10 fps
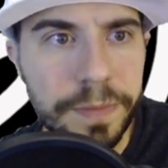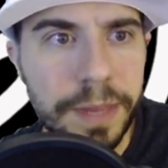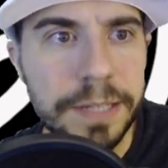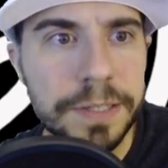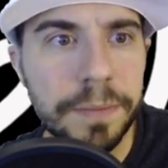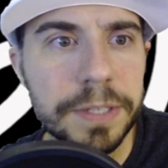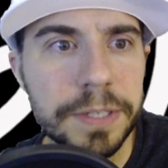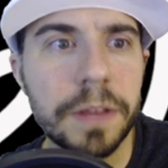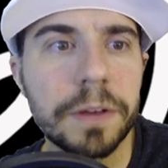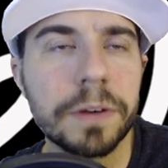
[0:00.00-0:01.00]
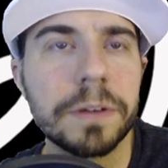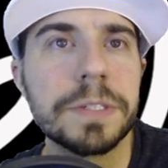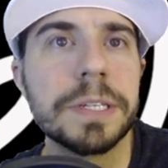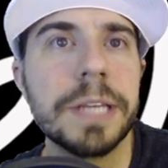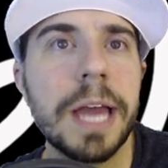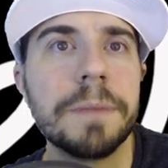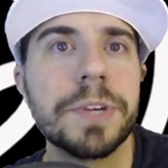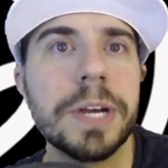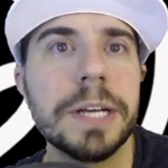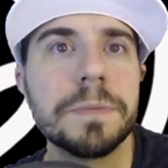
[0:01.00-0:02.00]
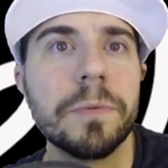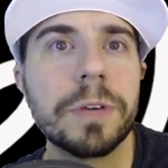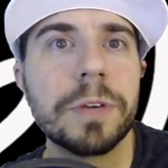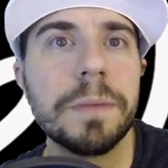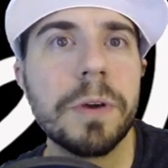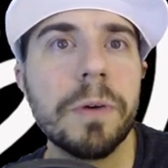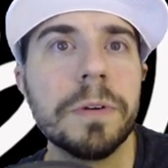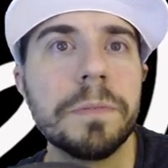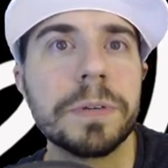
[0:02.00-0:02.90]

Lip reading: some of these other snapshots, but we'll keep going,